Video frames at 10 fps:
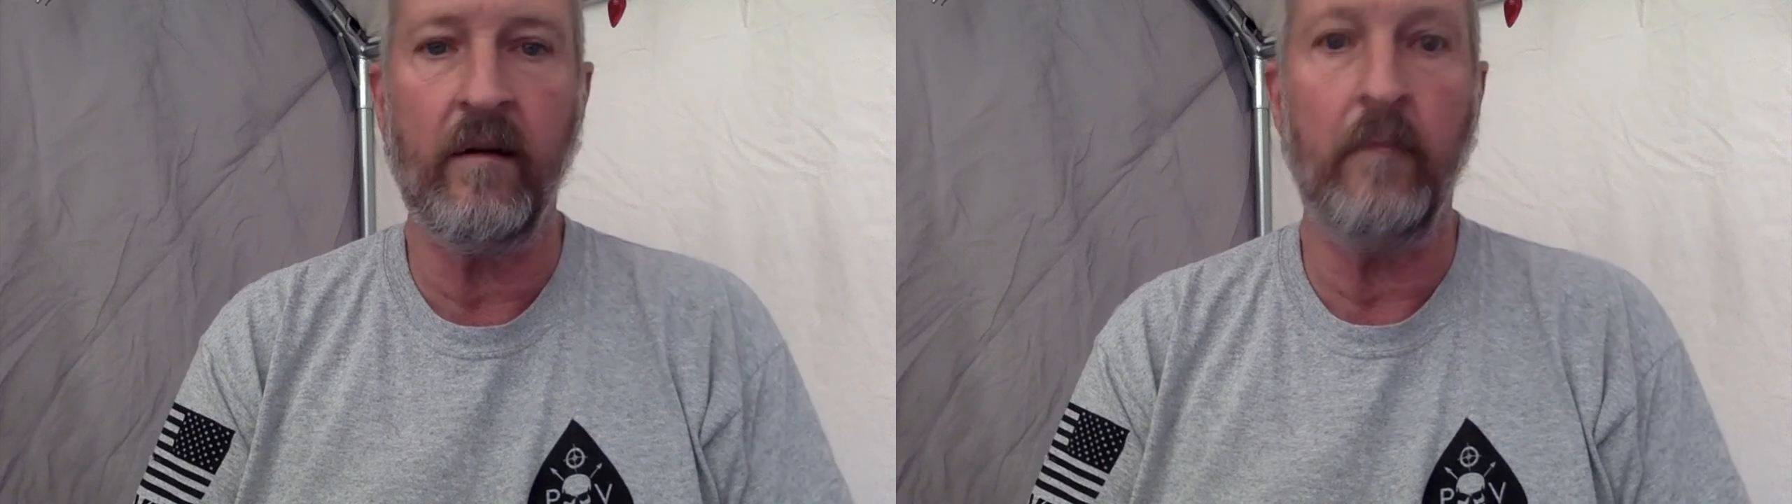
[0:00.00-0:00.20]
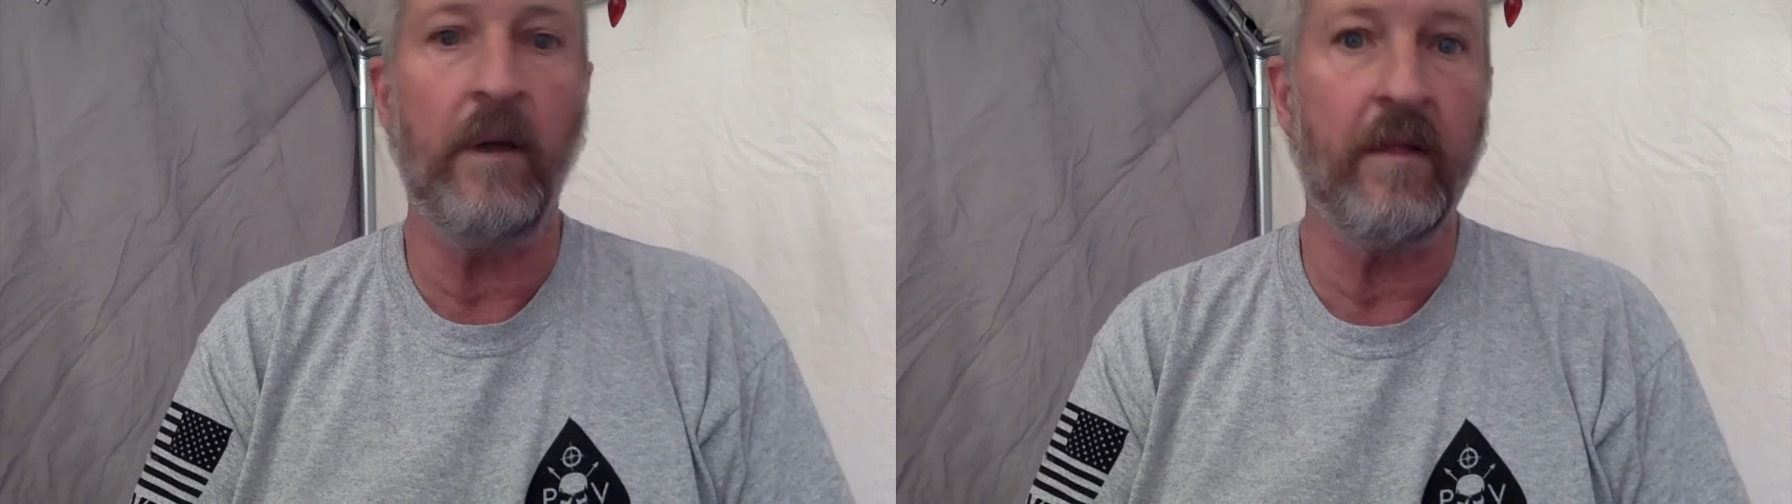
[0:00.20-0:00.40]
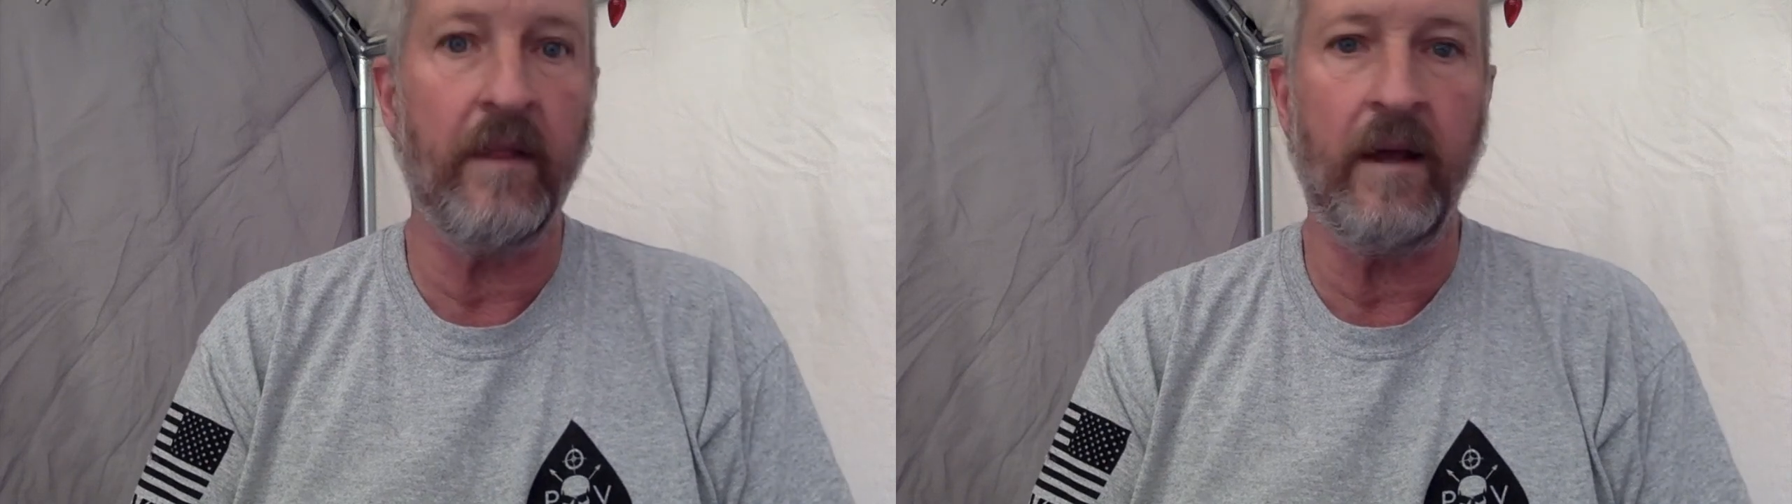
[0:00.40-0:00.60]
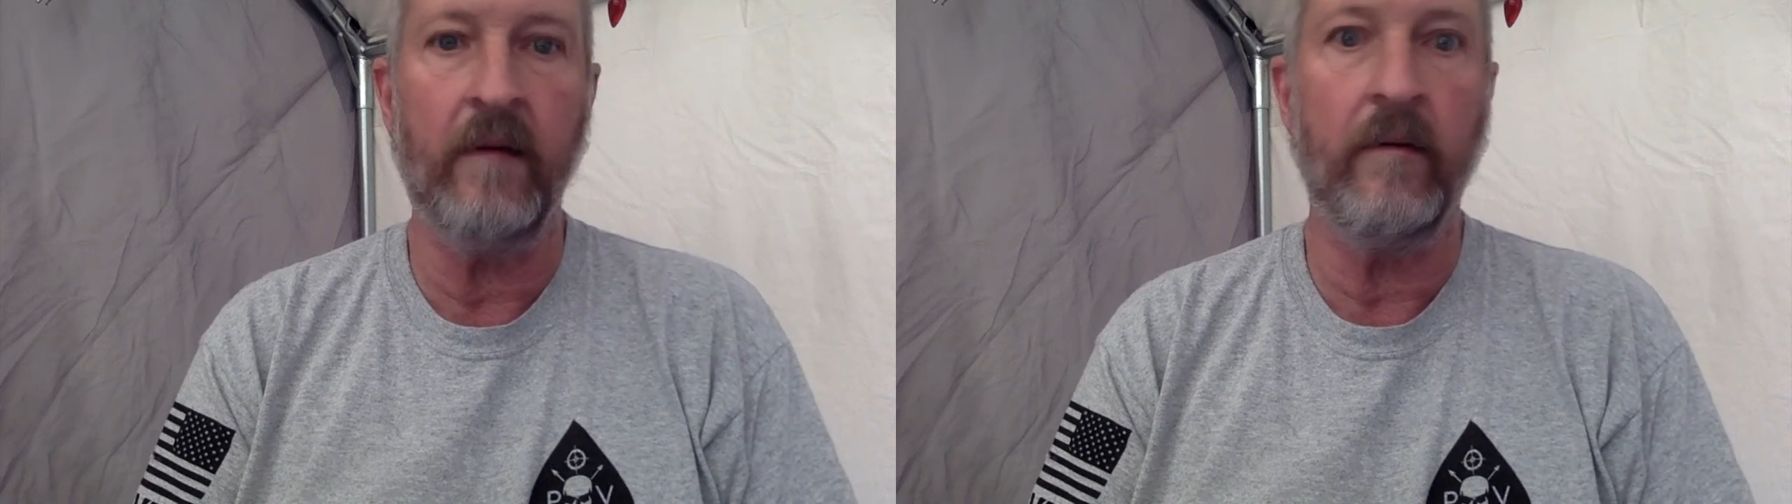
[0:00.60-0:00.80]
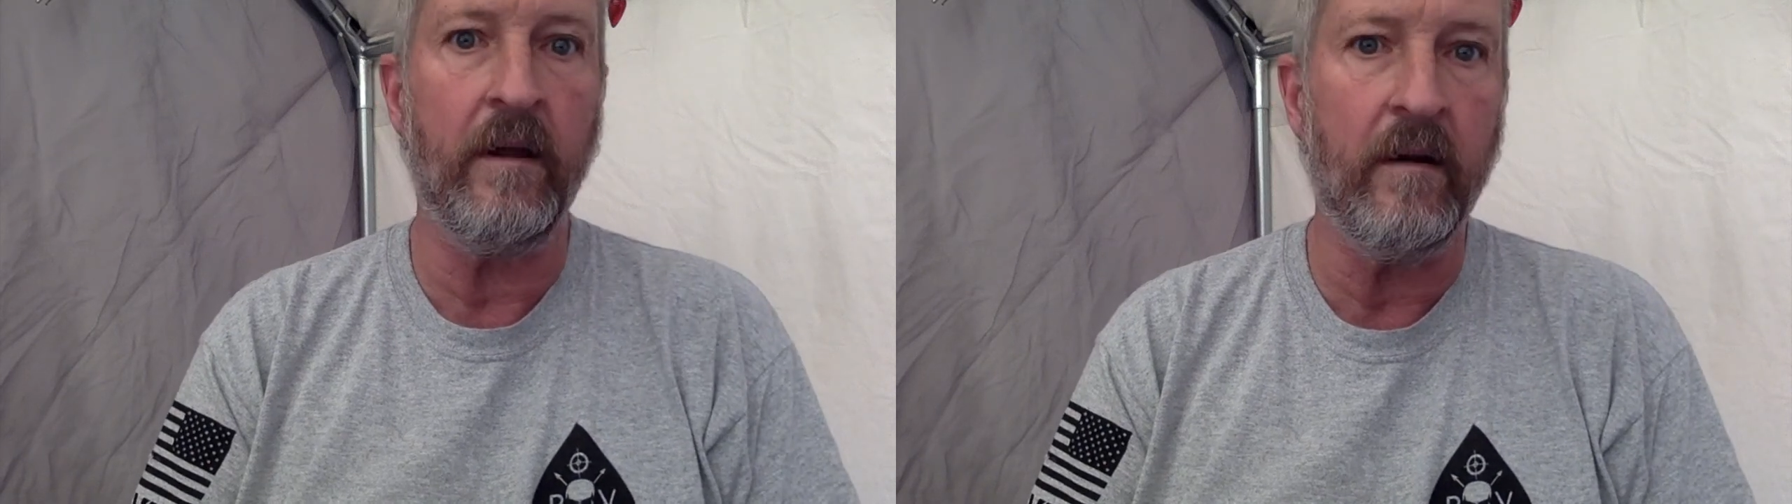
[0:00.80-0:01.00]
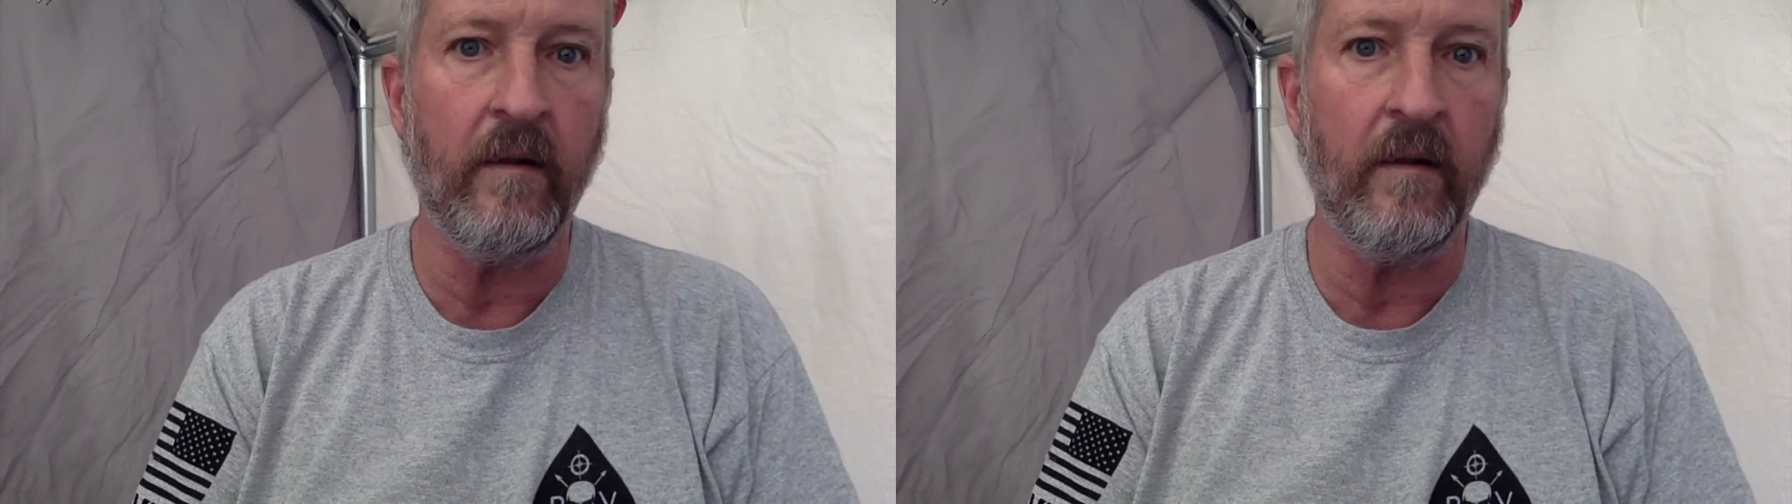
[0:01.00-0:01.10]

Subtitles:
a month later, a year